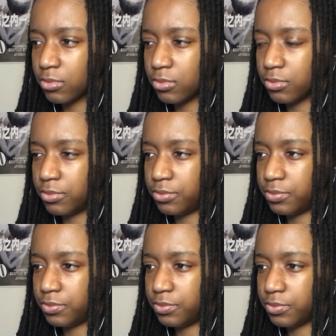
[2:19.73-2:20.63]

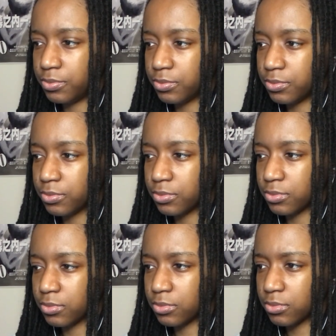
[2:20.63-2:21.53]

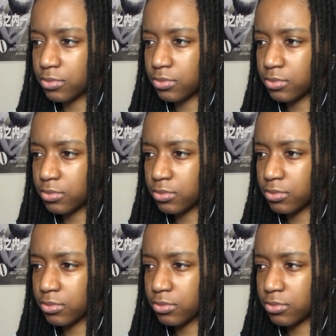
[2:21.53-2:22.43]

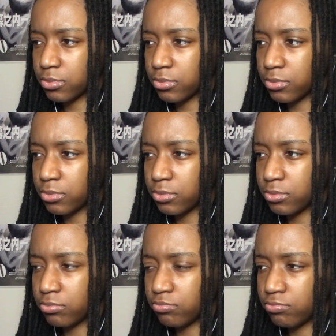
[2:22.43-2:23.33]

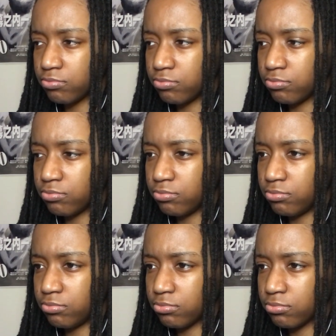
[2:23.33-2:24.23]

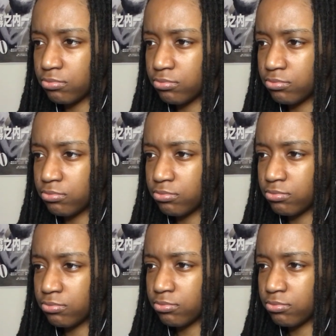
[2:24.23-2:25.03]
Nothing is said.